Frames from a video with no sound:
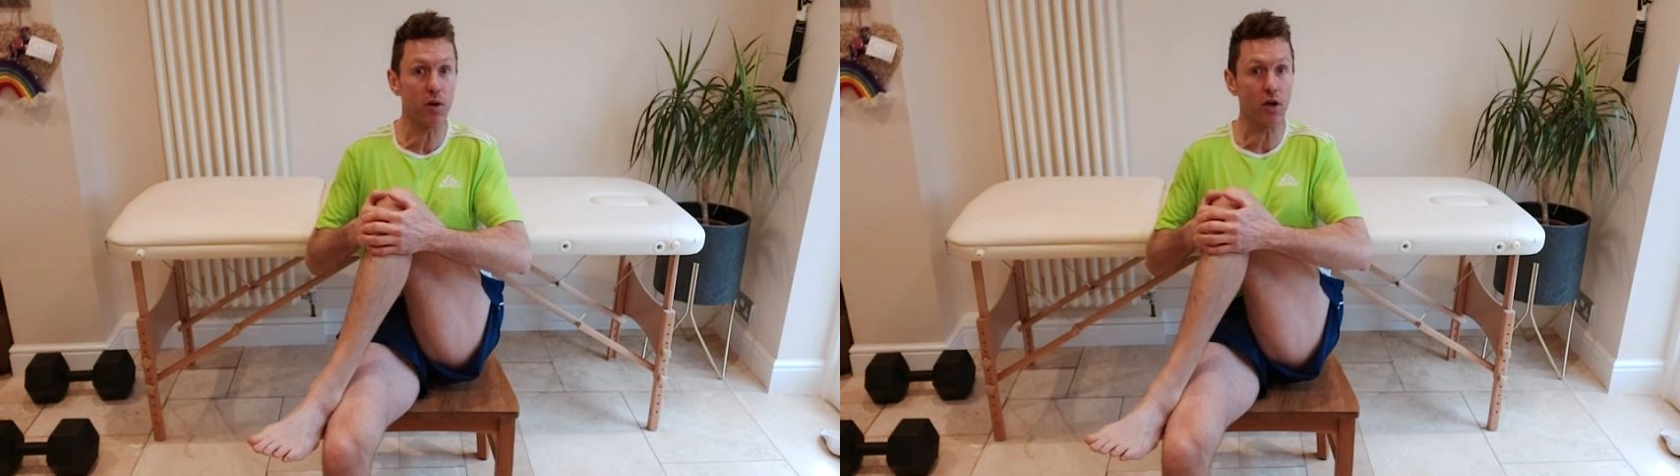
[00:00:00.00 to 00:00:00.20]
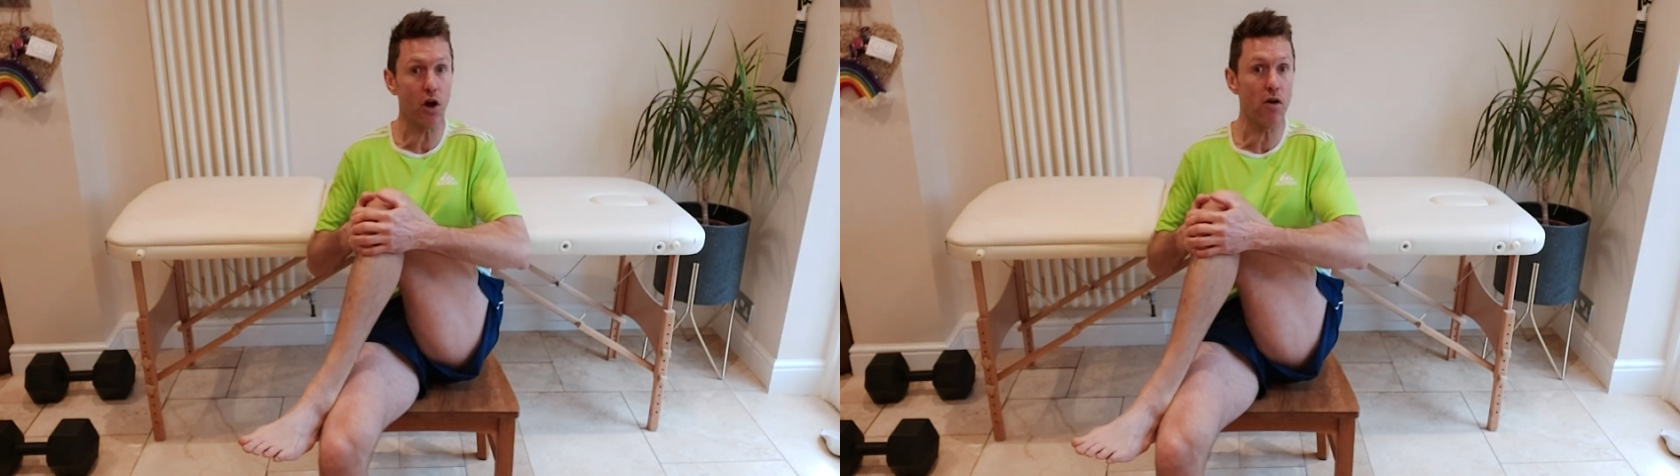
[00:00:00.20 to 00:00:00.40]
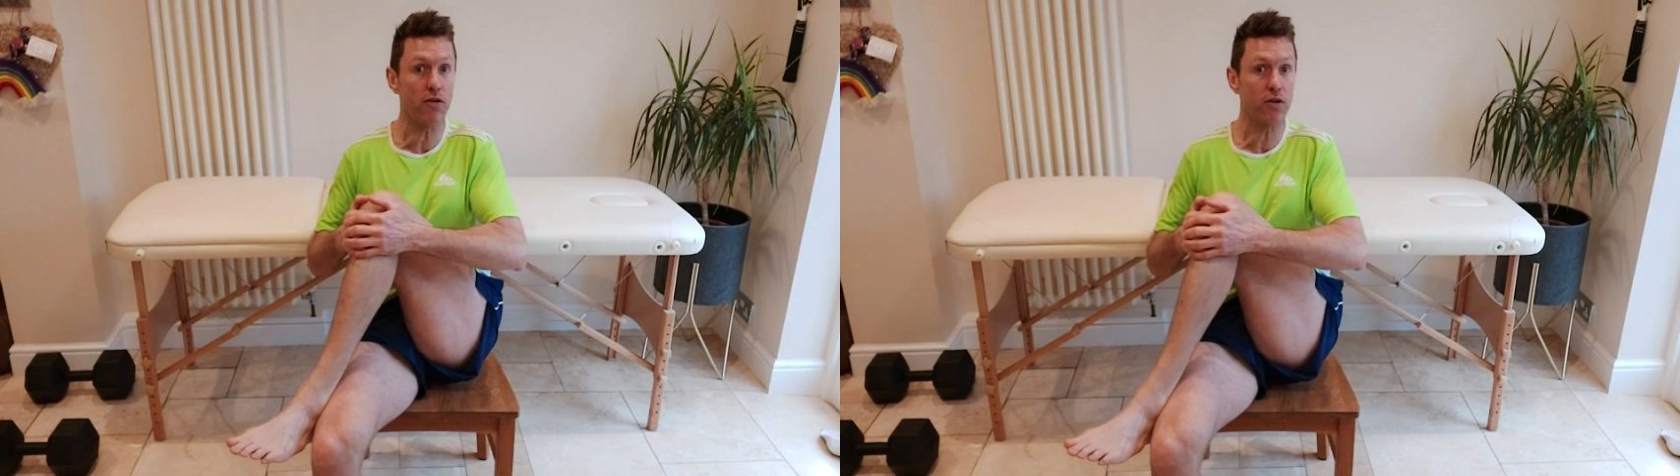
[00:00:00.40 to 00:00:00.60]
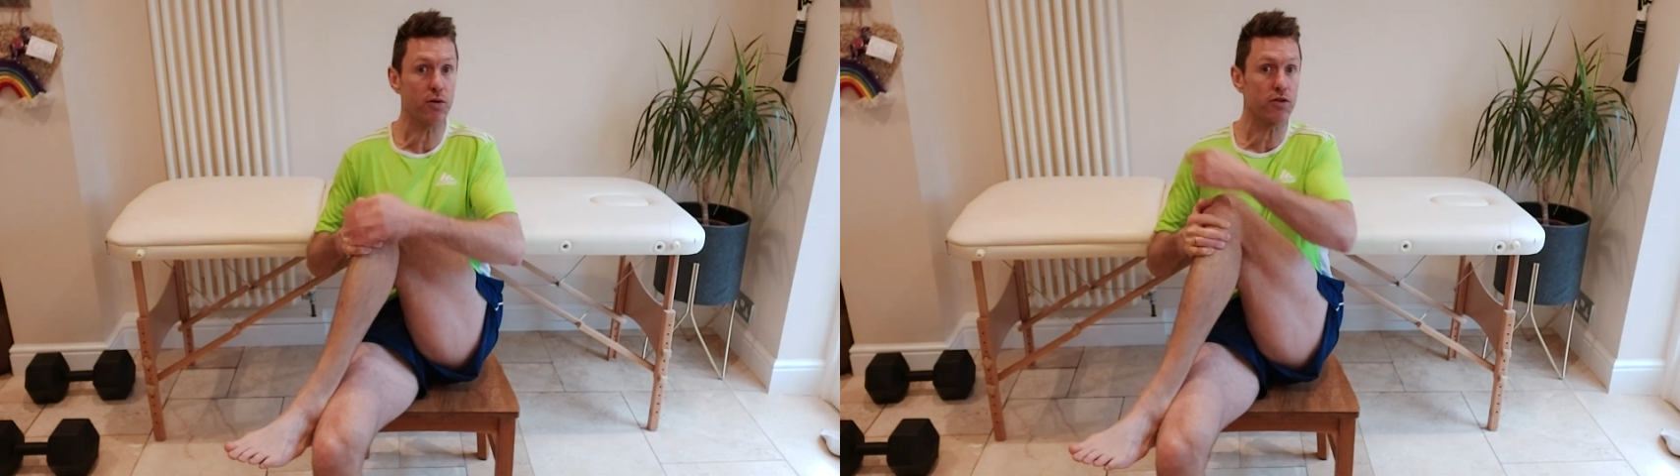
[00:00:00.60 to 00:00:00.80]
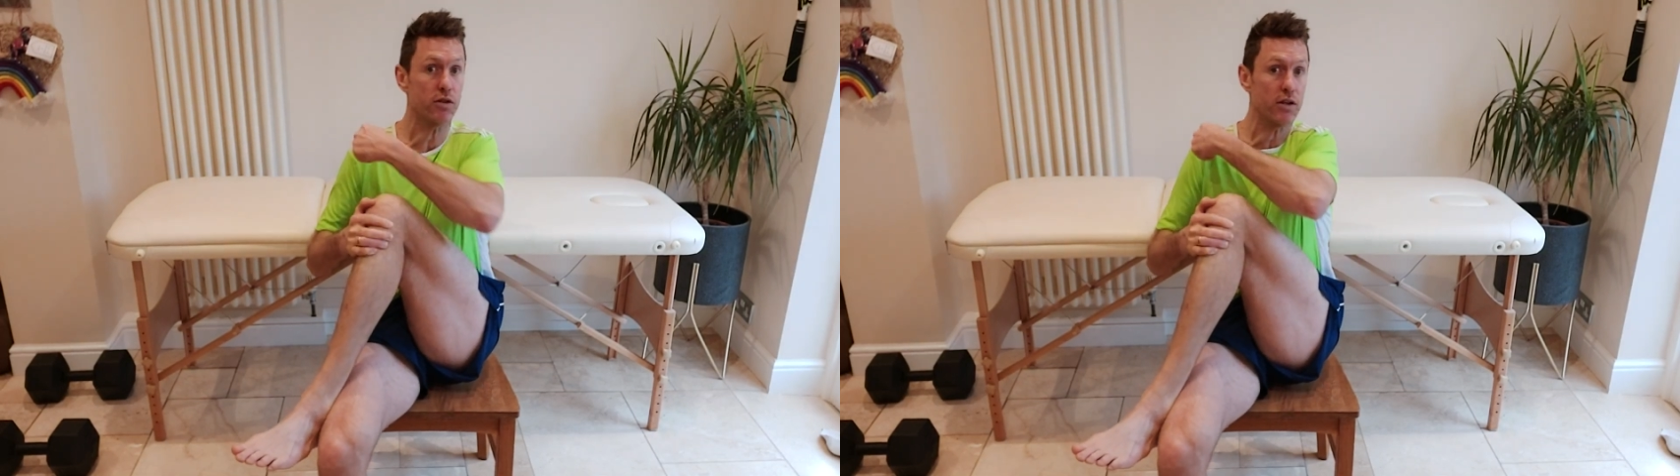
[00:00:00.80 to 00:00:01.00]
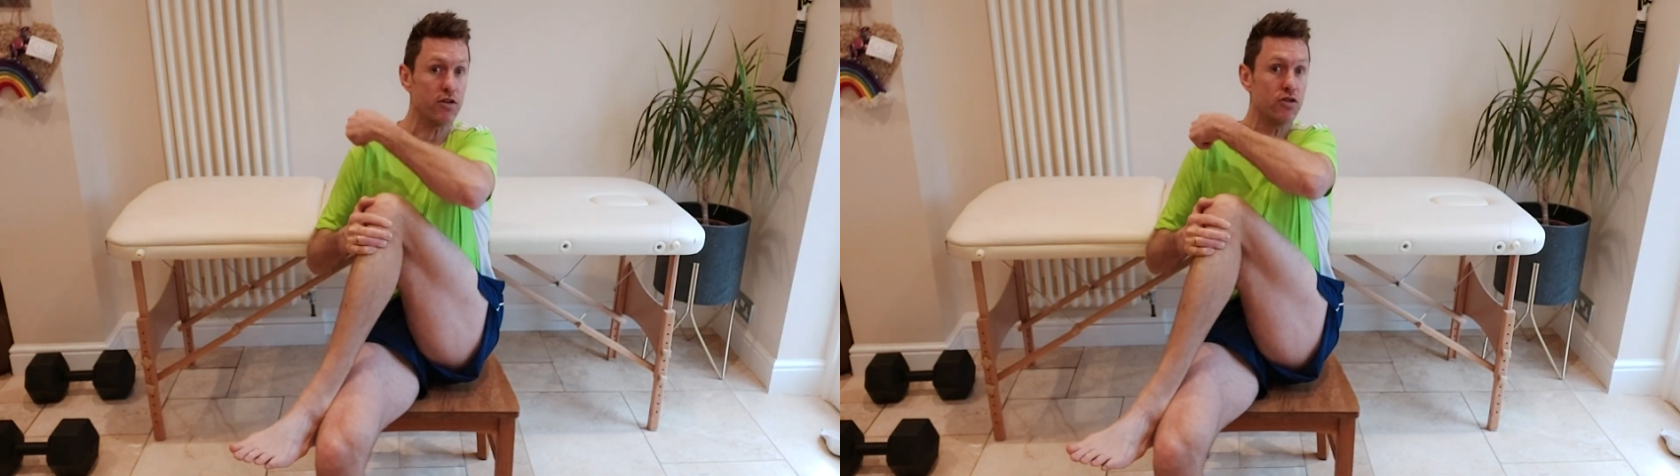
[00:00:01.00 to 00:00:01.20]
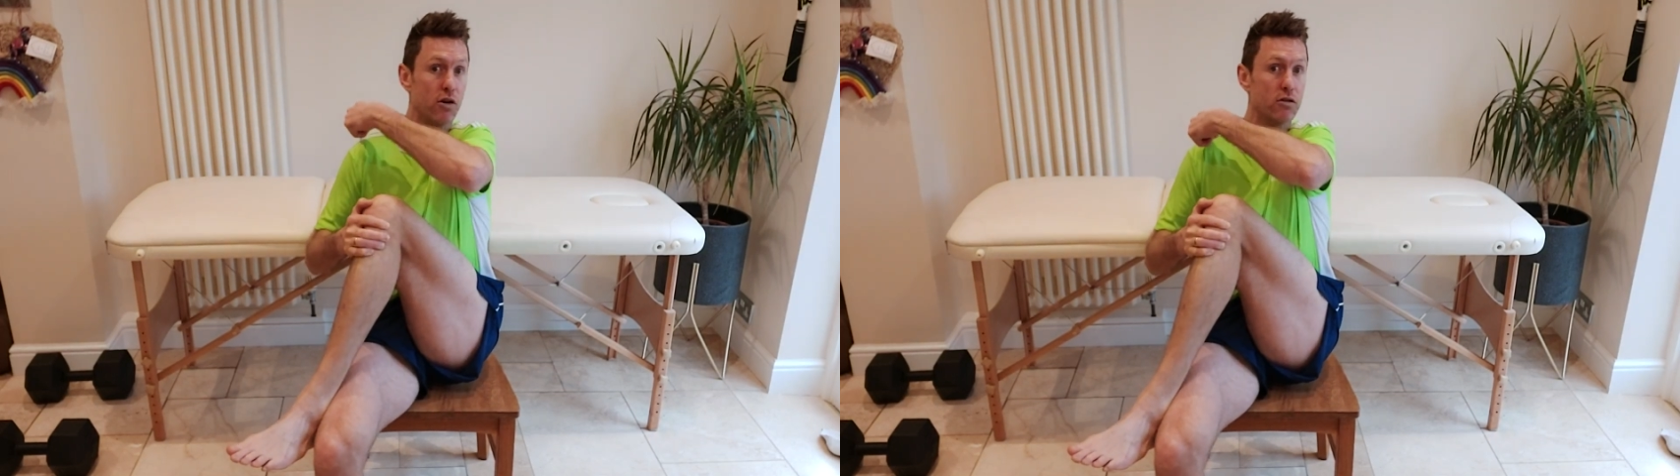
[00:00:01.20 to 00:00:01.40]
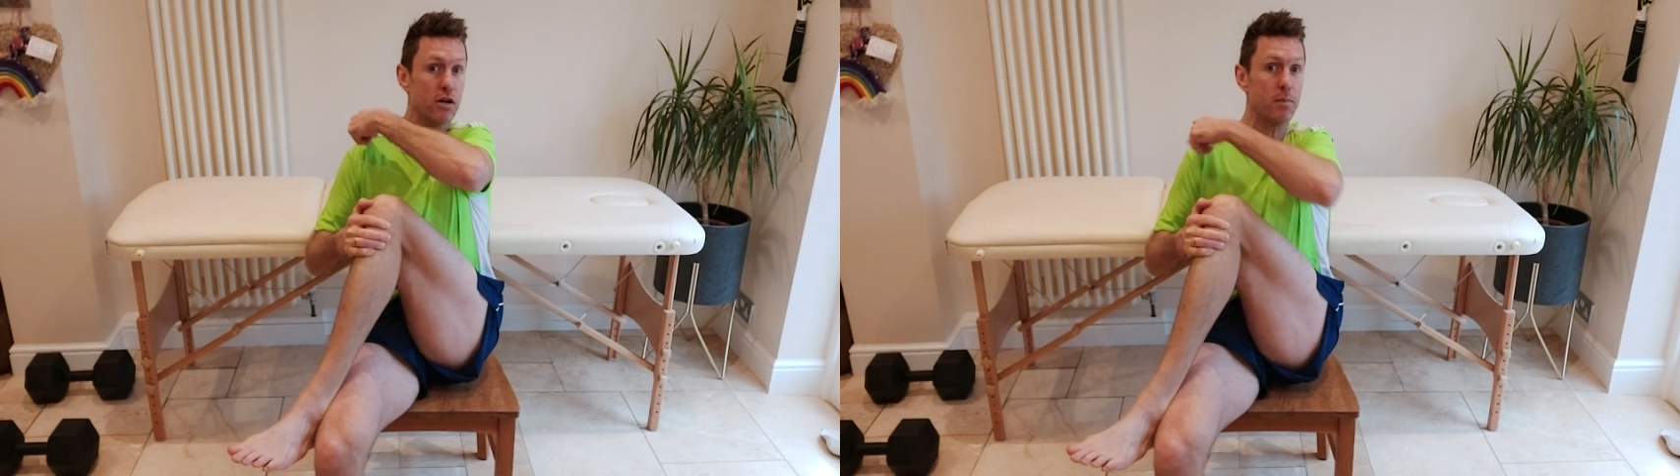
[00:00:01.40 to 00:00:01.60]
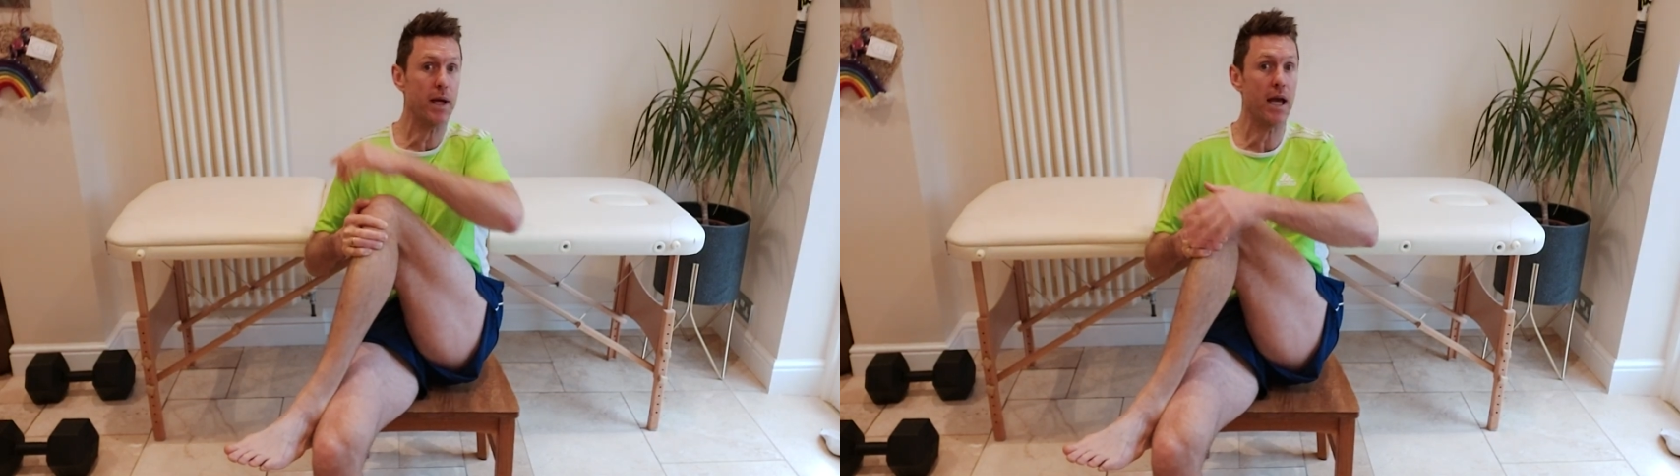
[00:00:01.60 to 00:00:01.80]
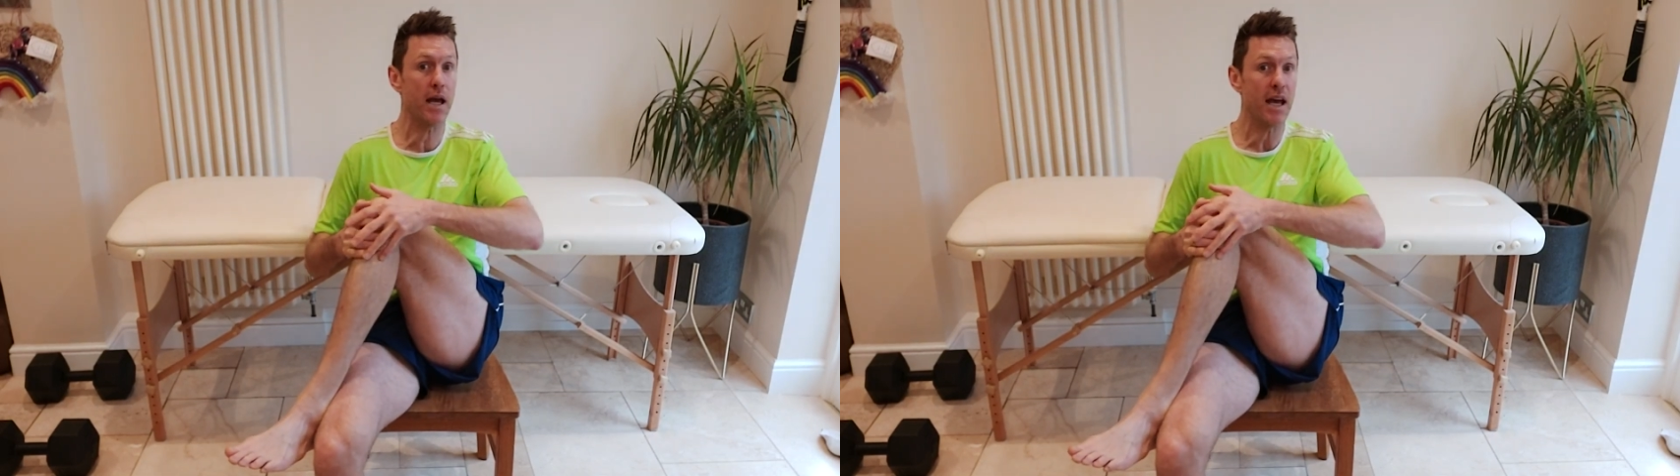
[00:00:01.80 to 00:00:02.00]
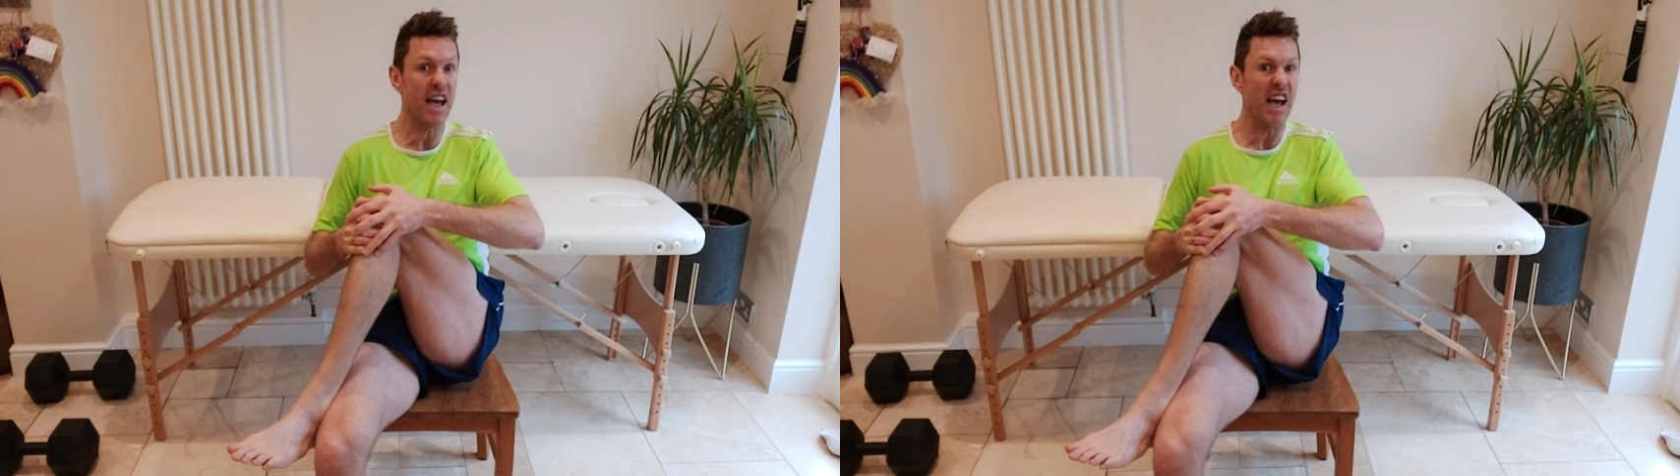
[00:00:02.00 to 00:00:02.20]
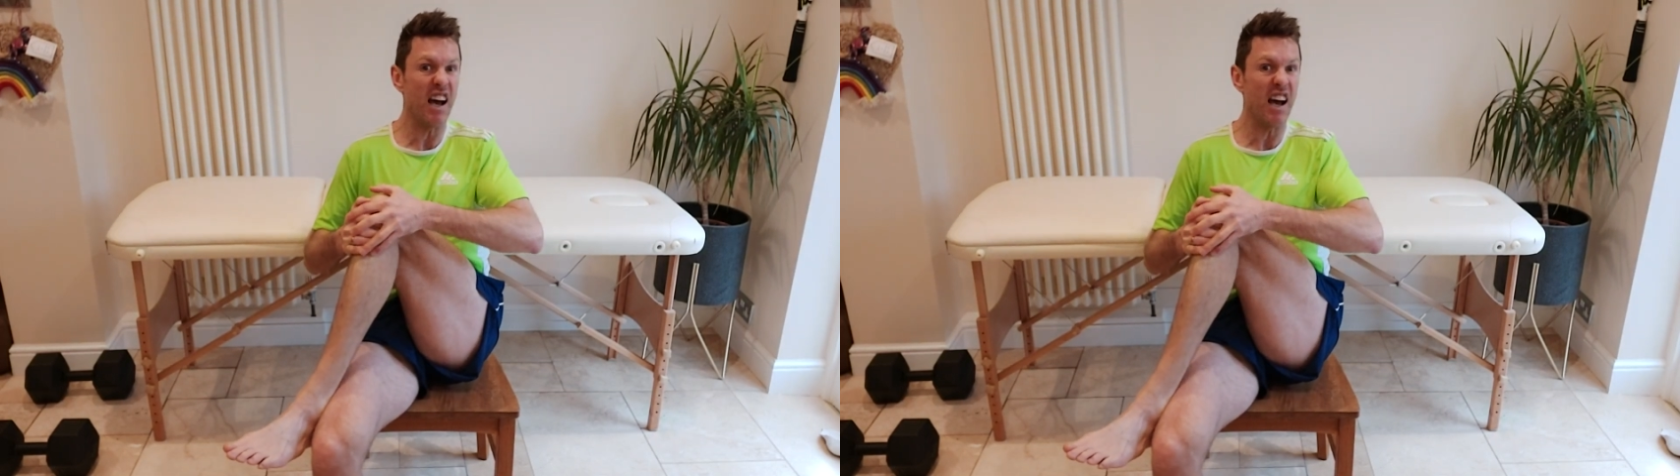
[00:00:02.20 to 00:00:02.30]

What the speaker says: pull it over towards your other shoulder up here.